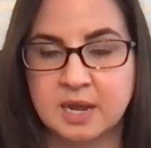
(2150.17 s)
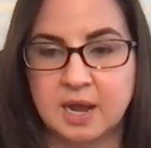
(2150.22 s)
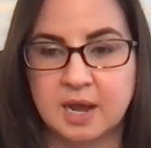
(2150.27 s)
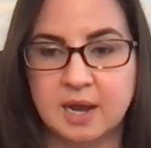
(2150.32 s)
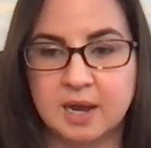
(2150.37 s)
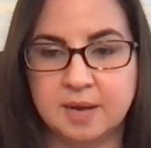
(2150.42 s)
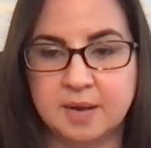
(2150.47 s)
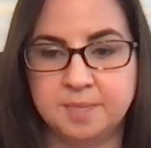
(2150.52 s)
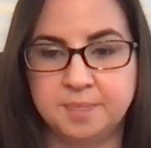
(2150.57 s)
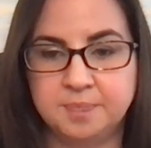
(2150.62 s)

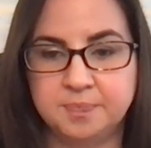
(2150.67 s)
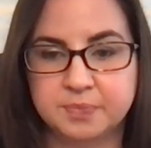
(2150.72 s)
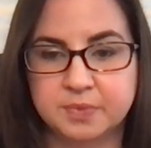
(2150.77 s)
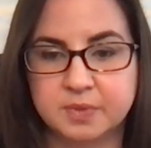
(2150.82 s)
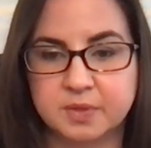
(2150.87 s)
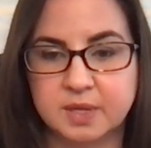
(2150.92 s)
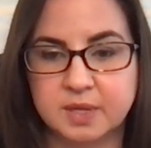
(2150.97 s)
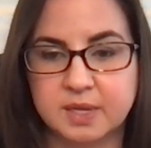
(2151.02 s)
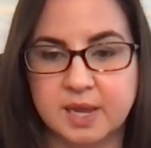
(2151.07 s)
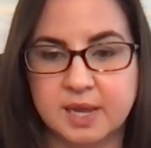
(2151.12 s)

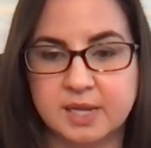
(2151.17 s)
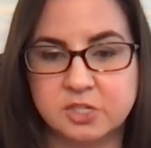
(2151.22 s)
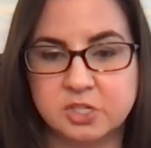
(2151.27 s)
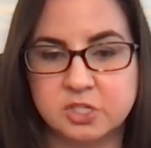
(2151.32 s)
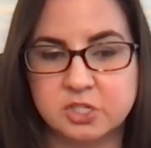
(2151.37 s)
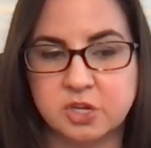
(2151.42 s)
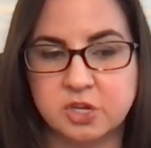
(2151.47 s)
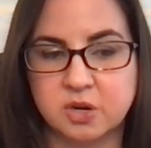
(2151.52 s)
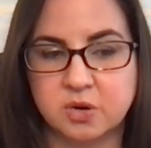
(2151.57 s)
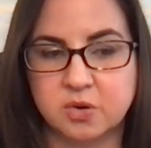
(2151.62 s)
And
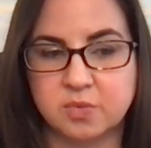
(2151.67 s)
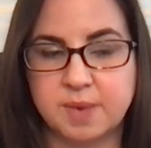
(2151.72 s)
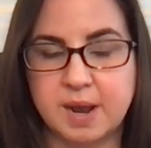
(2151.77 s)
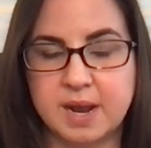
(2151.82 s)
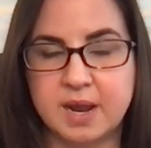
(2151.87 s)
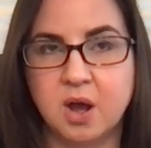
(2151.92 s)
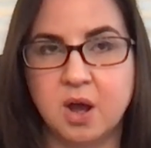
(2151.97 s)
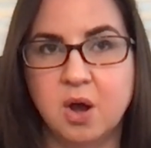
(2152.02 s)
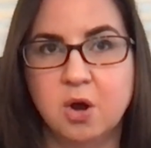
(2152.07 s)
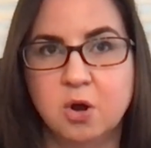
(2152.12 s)
so my
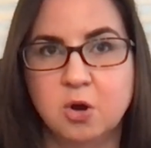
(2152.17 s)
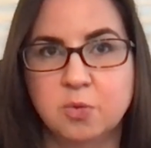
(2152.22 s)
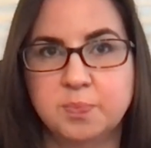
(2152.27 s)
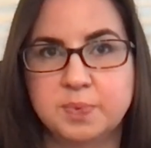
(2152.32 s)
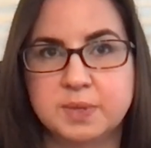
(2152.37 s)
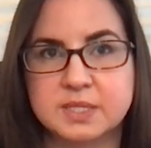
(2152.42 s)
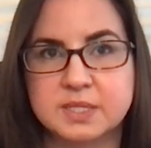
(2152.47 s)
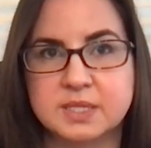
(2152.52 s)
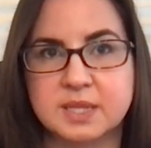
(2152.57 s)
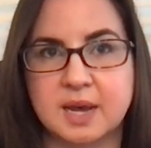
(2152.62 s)
hope
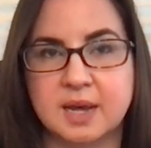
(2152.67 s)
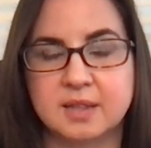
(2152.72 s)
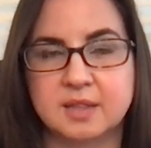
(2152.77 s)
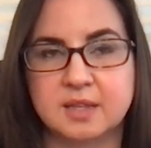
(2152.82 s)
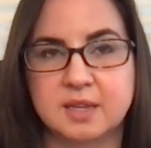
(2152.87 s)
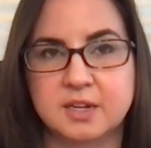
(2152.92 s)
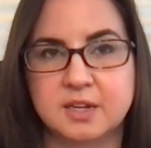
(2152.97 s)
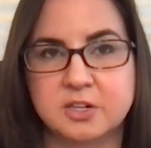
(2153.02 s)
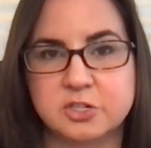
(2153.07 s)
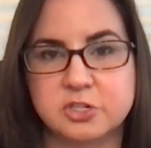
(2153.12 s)
is that
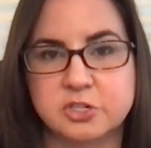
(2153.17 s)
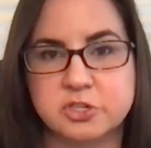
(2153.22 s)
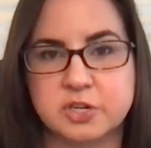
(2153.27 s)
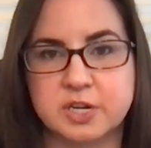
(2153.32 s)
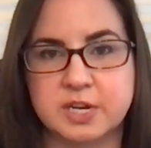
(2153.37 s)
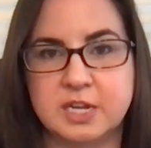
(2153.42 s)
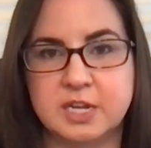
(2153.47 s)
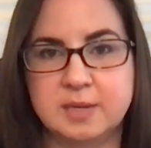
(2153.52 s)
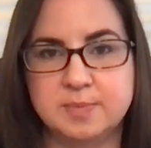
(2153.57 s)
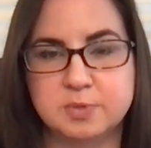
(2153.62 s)
the
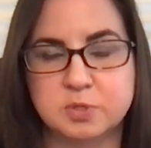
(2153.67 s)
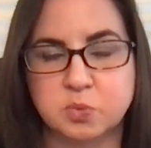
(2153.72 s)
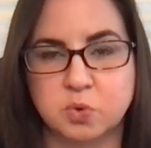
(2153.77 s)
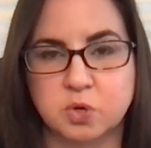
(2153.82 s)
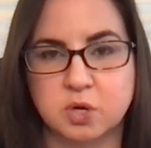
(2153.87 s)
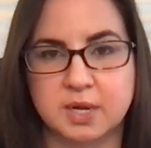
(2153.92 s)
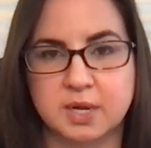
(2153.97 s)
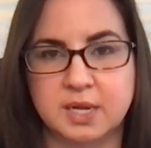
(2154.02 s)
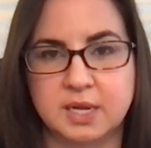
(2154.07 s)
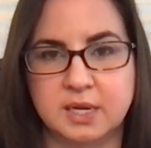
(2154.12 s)
industry keeps
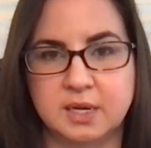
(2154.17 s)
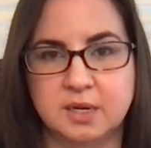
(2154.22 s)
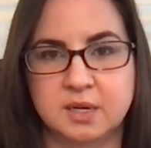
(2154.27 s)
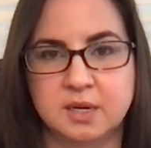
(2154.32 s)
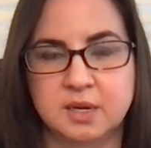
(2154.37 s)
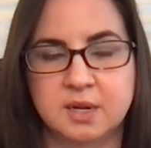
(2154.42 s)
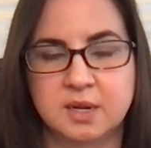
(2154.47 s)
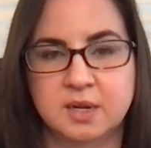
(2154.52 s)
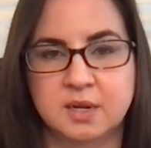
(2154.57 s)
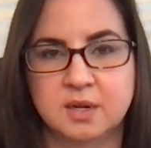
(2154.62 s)

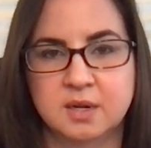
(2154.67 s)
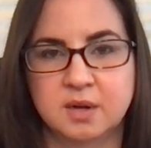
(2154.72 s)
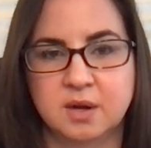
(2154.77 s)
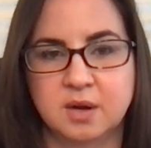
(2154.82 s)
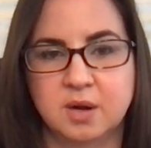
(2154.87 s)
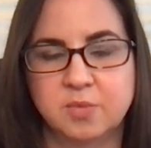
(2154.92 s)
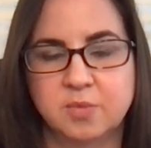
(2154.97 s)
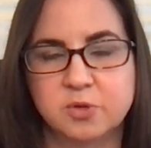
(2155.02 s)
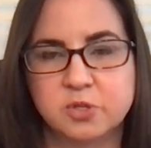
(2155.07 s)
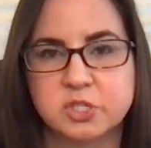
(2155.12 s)
working
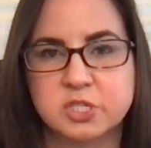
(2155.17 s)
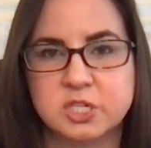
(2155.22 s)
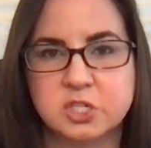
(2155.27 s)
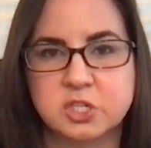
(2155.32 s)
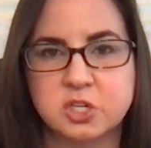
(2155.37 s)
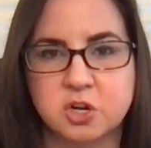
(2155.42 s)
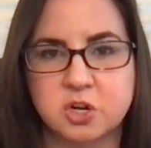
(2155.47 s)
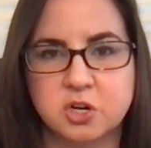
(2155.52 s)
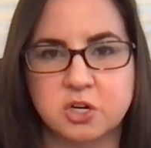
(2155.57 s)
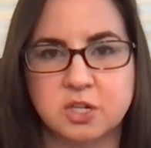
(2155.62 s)
almost
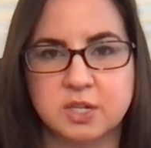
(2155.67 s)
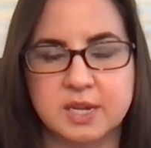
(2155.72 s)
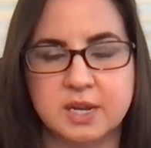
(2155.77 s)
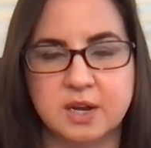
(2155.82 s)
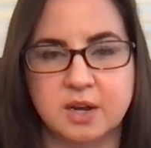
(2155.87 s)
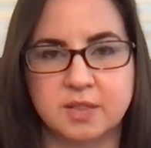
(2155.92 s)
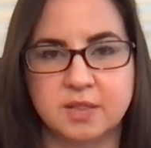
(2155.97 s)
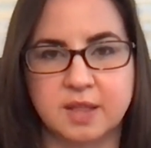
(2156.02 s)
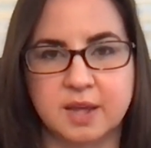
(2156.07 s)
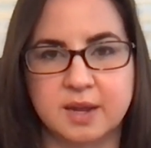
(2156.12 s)
internally
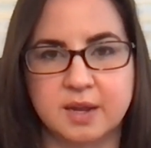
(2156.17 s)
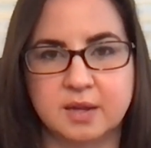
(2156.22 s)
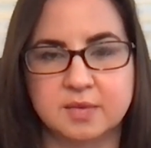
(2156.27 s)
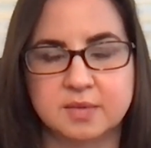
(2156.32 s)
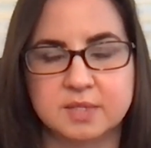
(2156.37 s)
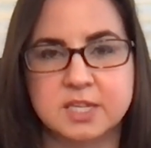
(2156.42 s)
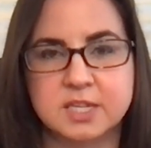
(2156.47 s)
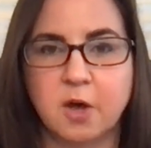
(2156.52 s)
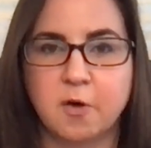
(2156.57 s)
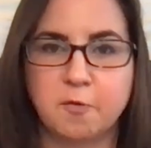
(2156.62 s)
on like
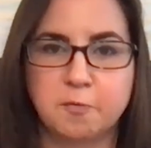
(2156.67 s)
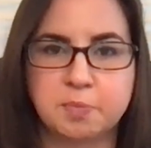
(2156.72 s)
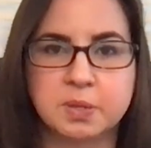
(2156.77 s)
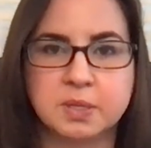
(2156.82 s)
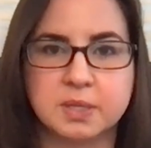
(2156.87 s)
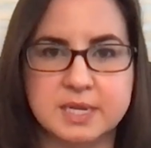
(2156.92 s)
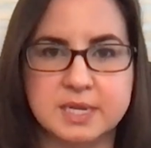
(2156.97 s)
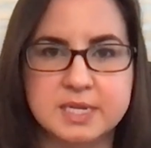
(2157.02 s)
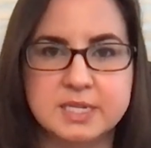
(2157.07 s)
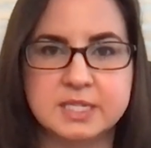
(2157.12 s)

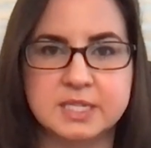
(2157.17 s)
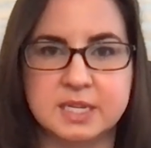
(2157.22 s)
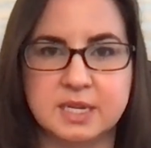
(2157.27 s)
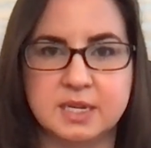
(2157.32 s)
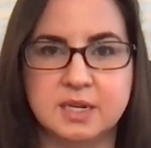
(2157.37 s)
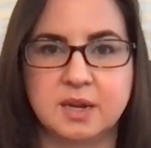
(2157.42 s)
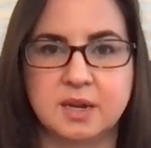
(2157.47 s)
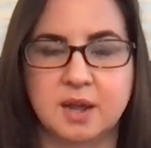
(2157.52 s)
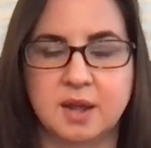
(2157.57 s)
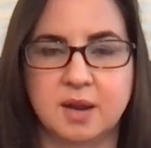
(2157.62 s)

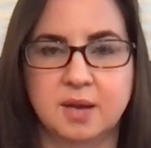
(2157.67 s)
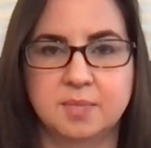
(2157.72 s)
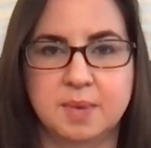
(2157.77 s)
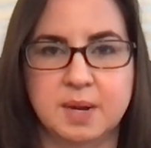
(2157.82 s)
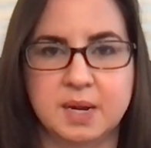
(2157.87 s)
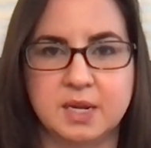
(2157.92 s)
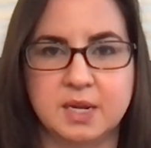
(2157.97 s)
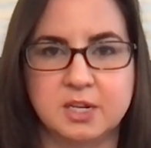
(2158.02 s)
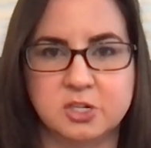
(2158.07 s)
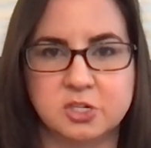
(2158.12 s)
self-policing and
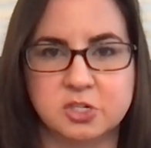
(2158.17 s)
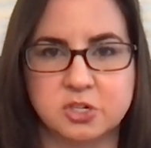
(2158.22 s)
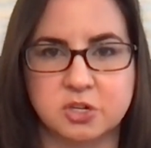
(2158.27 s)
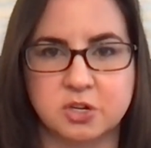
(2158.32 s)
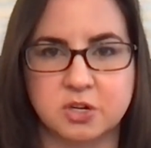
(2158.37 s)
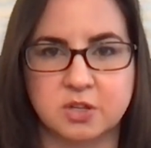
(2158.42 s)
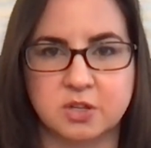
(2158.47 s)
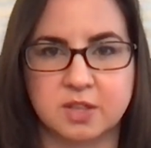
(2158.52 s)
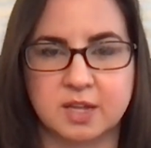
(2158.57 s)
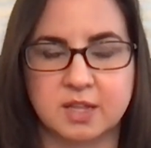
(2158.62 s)
making
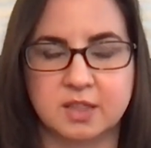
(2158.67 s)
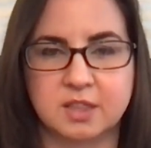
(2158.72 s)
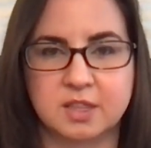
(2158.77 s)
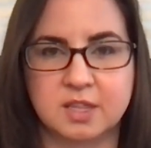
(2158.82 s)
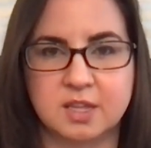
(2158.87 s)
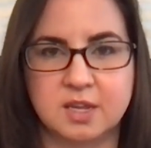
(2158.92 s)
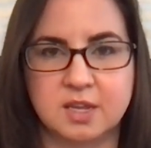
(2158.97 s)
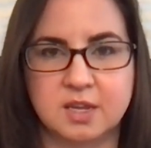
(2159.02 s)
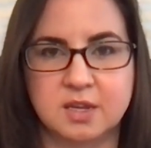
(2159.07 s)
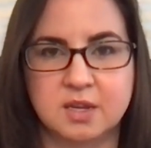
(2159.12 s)
sure that
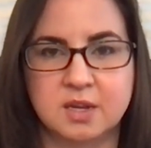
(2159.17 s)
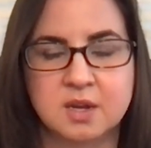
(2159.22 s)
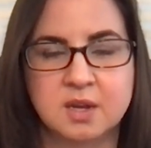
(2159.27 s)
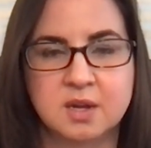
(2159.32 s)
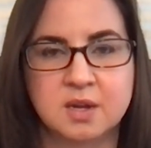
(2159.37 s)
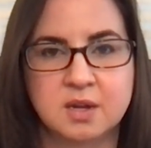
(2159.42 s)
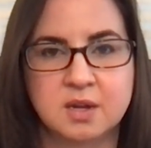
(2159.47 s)
the